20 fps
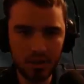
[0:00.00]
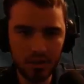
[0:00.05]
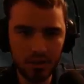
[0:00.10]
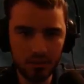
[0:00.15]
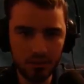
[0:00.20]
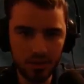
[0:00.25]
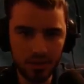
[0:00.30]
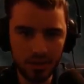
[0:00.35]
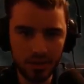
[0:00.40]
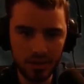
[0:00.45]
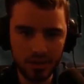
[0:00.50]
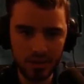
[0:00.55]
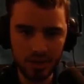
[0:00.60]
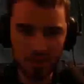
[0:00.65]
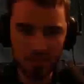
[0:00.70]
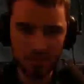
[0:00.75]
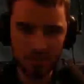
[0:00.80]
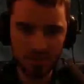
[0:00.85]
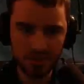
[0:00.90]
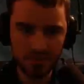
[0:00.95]
Rengar
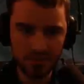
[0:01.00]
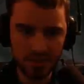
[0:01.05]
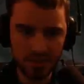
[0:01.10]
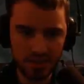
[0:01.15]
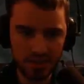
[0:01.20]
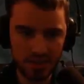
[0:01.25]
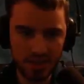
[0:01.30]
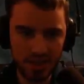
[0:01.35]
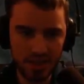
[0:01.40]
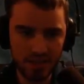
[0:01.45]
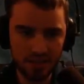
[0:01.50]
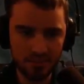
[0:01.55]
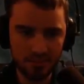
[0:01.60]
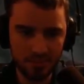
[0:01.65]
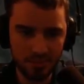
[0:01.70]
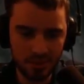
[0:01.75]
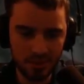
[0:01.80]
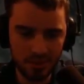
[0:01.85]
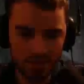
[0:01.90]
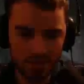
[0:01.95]
dropping some insane
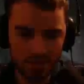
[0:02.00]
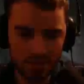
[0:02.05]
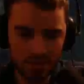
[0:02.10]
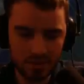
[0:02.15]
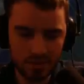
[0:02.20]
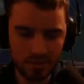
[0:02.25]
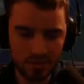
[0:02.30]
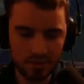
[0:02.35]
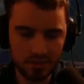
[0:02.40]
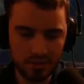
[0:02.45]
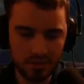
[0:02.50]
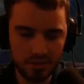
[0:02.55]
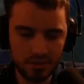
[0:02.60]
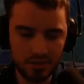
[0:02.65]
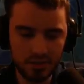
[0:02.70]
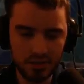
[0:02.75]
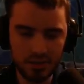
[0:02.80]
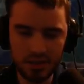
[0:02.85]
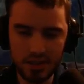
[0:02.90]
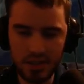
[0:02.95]
burst.
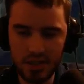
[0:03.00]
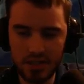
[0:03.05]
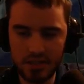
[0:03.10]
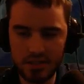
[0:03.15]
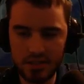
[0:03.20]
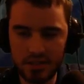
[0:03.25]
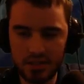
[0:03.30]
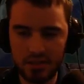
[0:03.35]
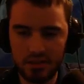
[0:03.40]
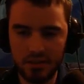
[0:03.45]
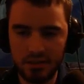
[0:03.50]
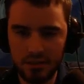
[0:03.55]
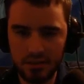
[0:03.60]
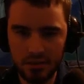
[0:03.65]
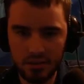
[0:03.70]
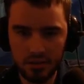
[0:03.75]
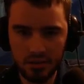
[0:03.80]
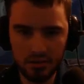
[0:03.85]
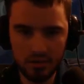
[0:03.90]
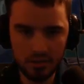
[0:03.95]
And that is a
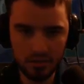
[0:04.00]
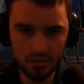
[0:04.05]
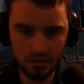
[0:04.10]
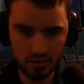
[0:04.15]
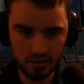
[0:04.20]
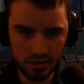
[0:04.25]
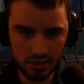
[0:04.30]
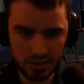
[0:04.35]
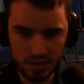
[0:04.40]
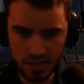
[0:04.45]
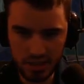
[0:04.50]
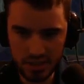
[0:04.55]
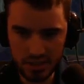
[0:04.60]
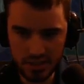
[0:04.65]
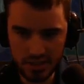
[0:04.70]
dead